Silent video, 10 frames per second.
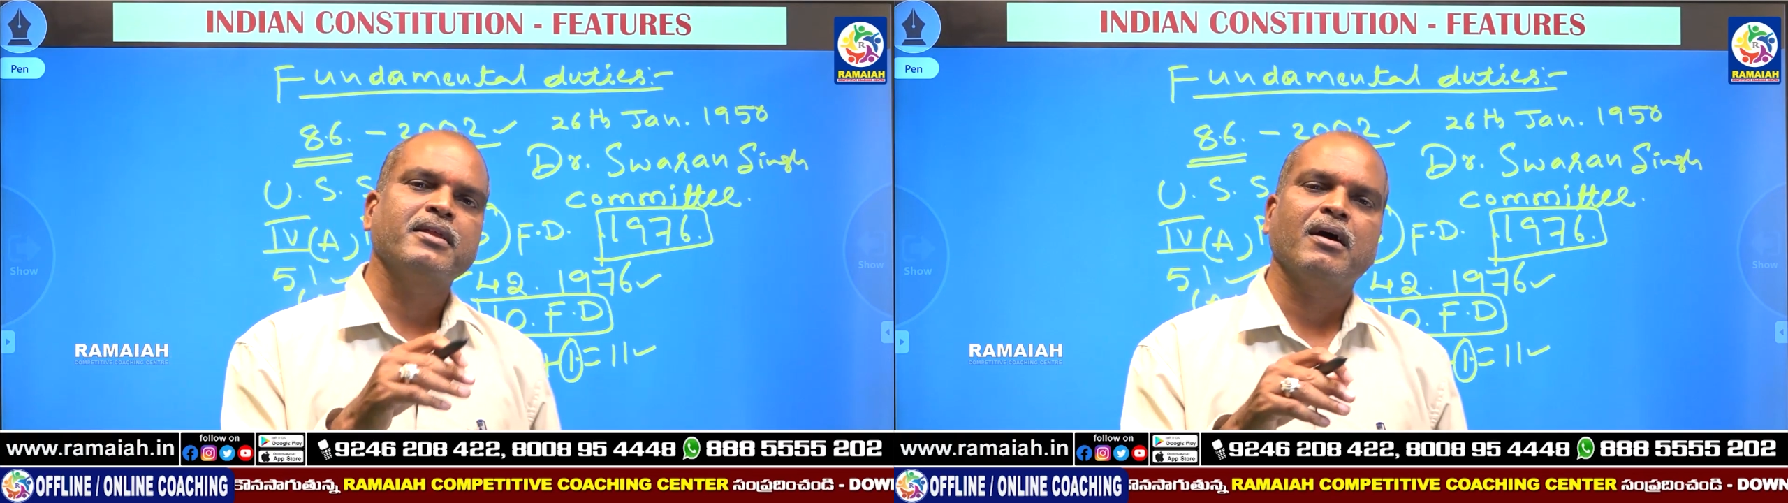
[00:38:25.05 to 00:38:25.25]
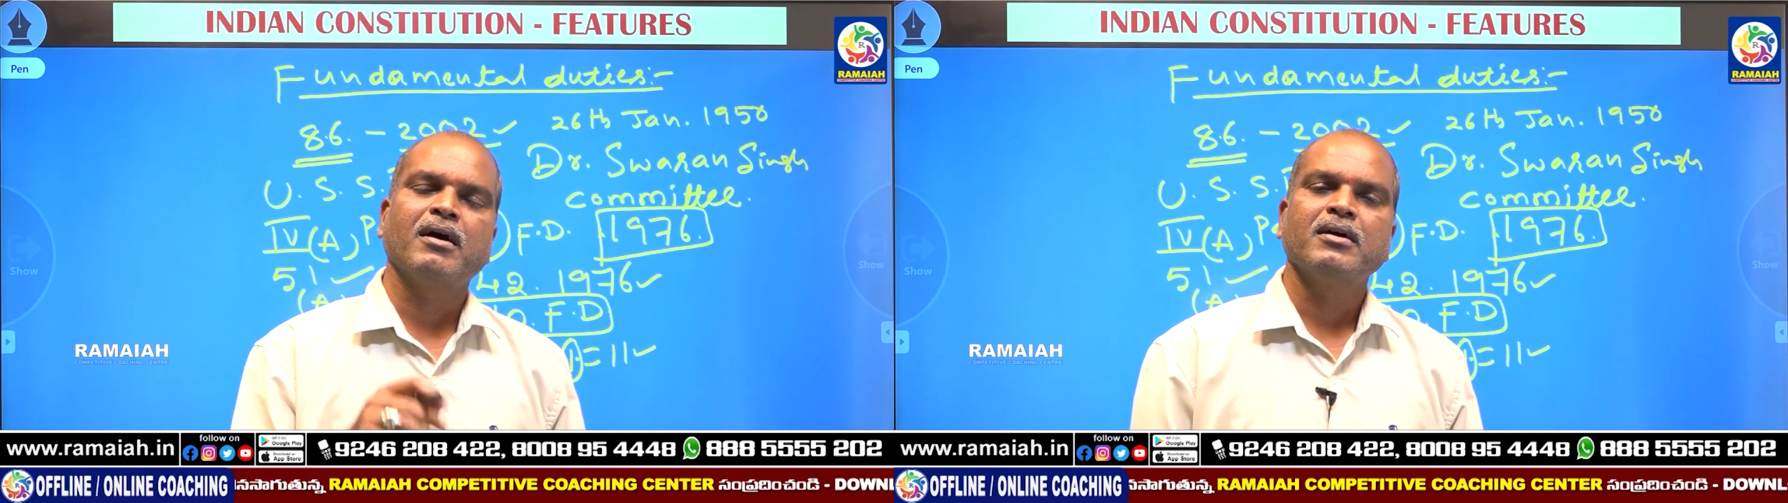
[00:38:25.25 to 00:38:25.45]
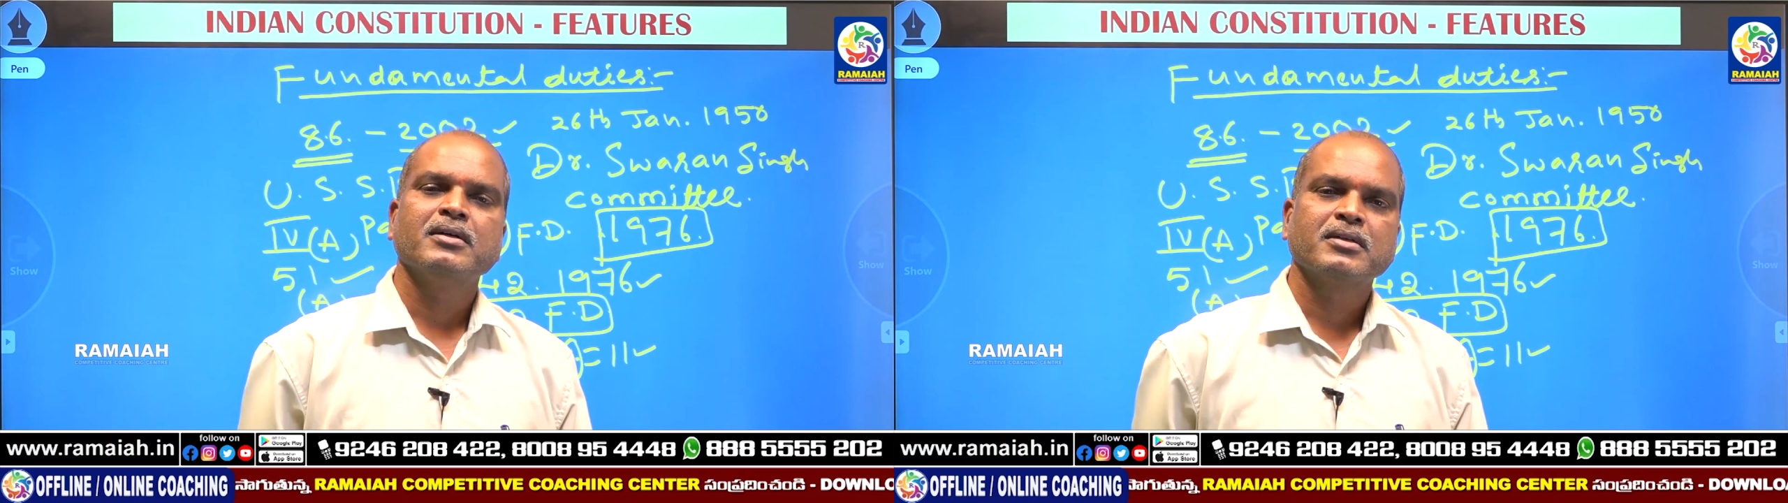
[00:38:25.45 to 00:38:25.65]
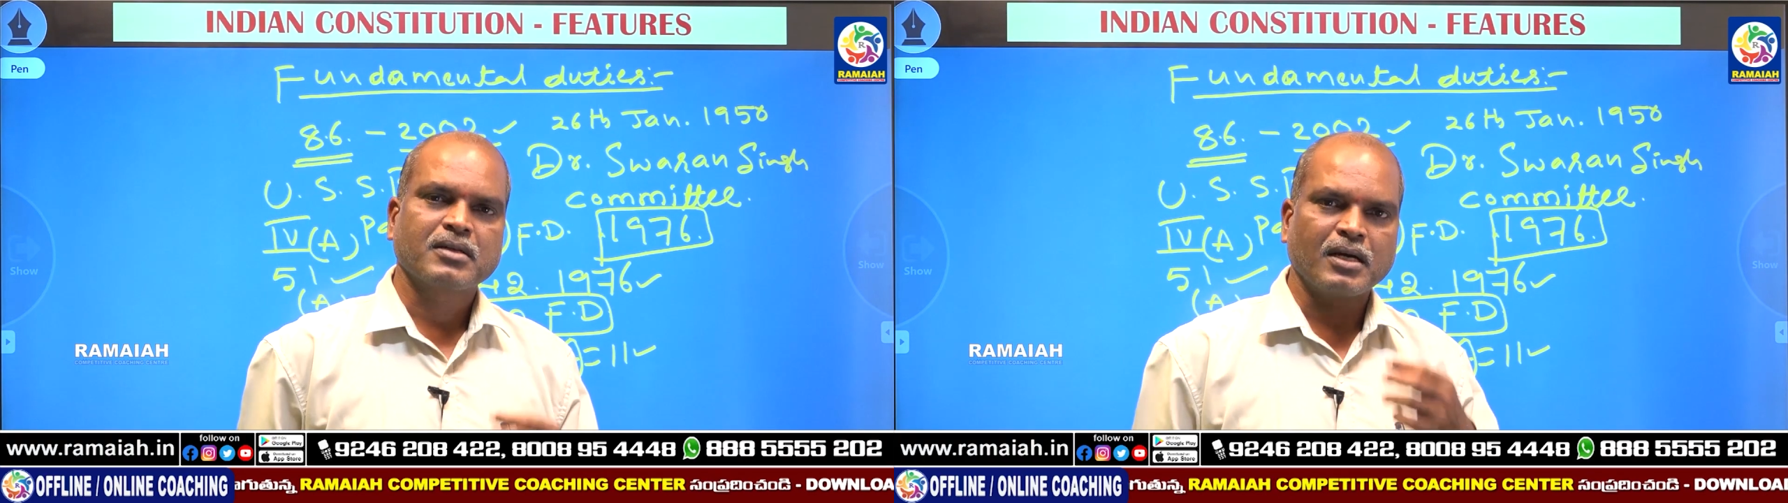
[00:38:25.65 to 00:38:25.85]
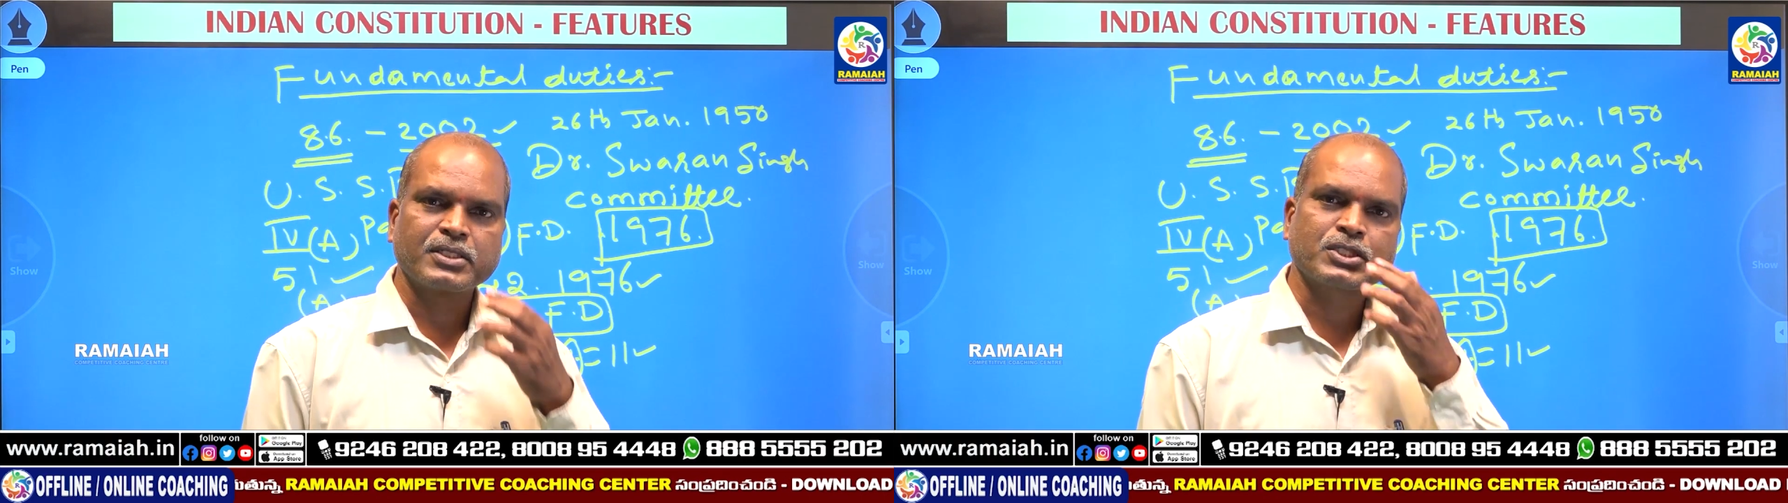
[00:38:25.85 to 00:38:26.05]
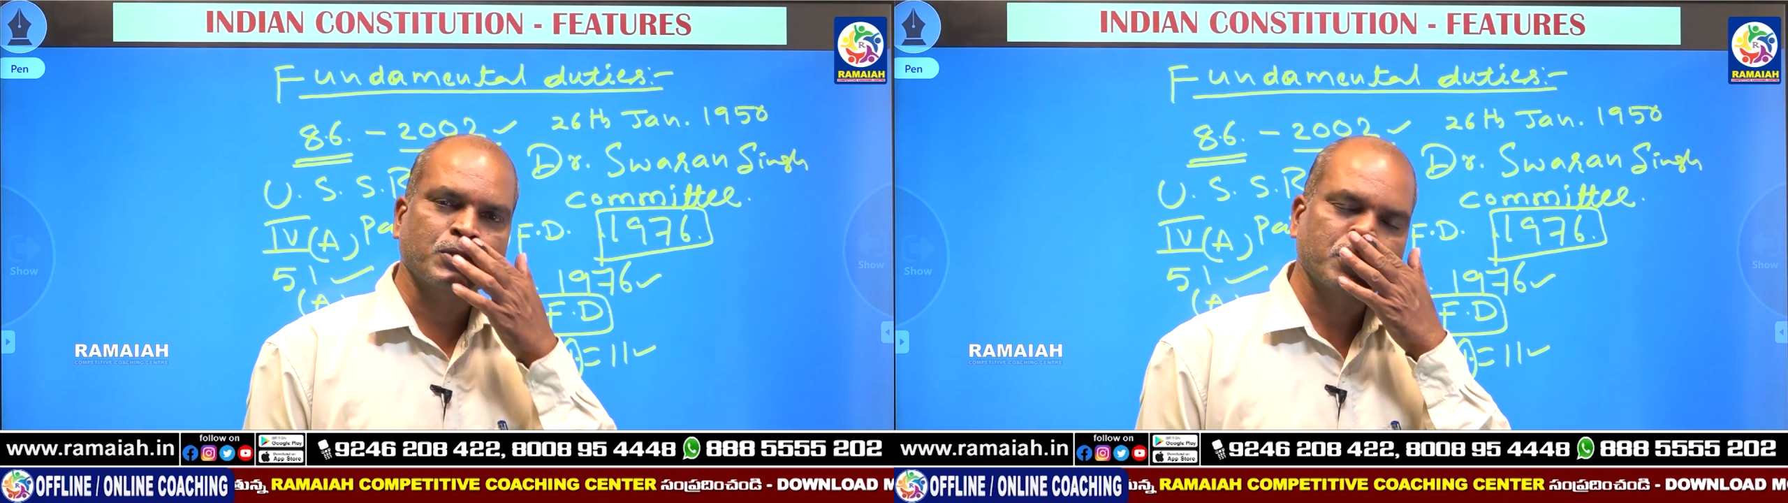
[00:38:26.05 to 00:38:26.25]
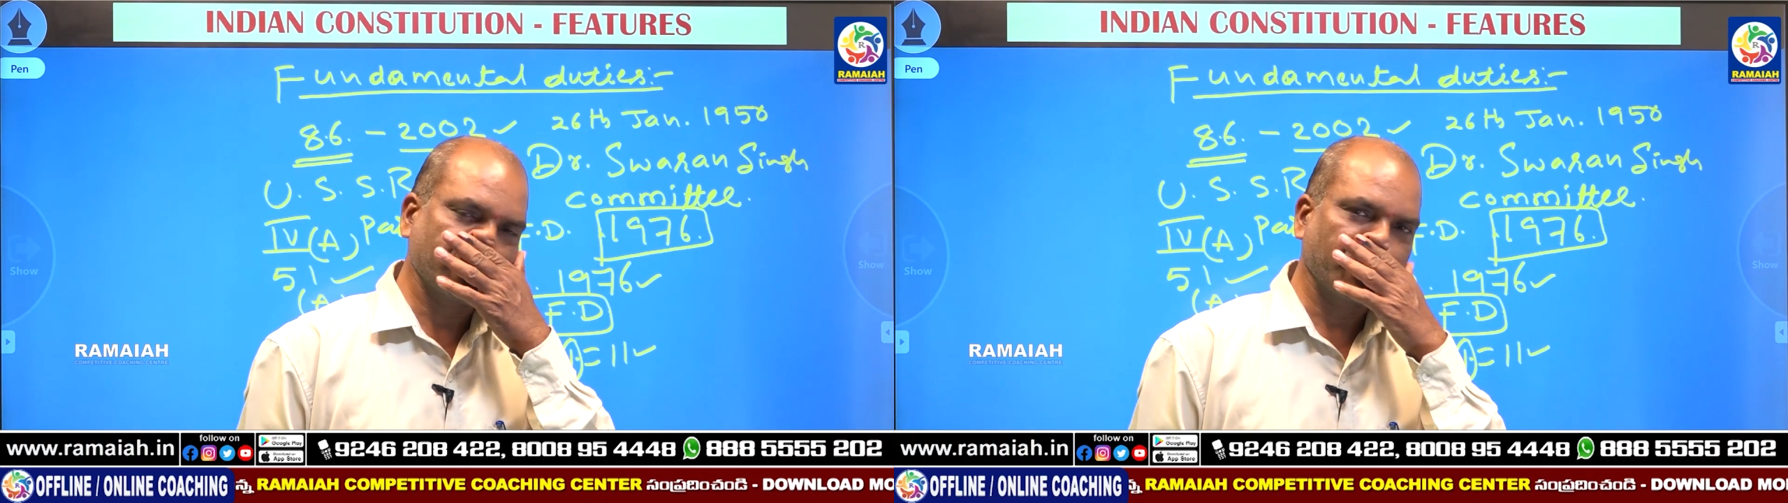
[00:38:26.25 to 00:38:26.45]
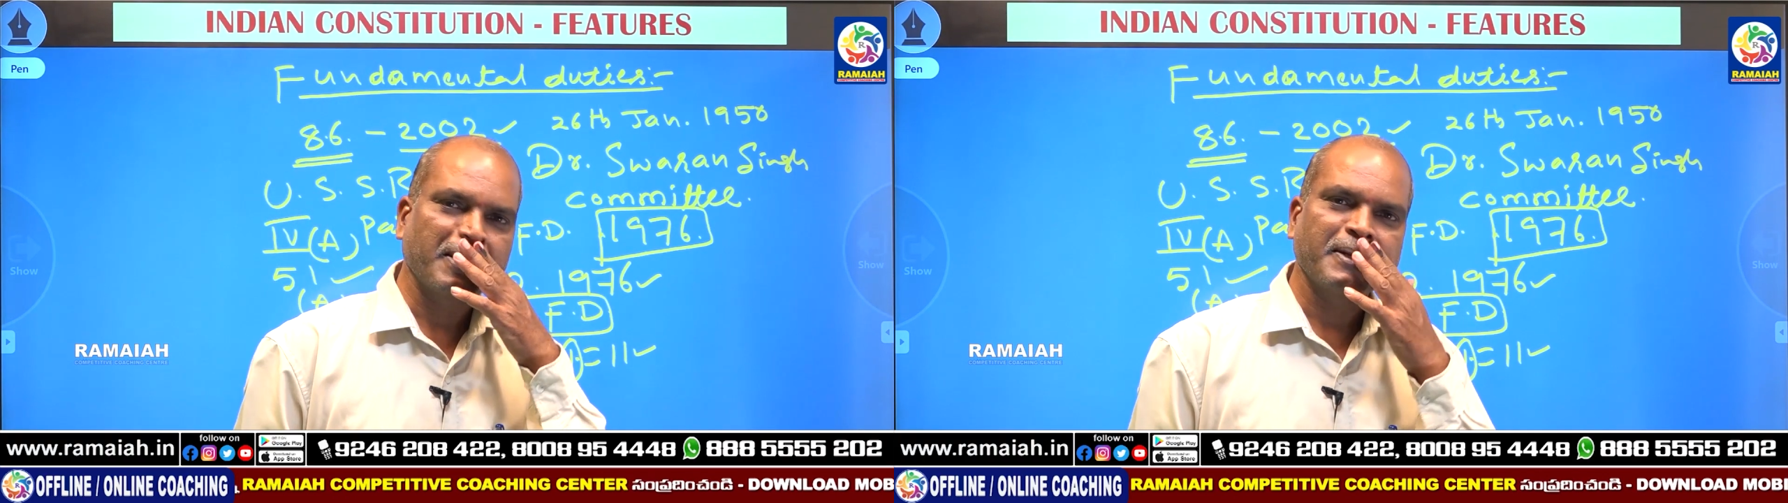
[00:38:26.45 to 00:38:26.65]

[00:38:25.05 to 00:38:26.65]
the constitution.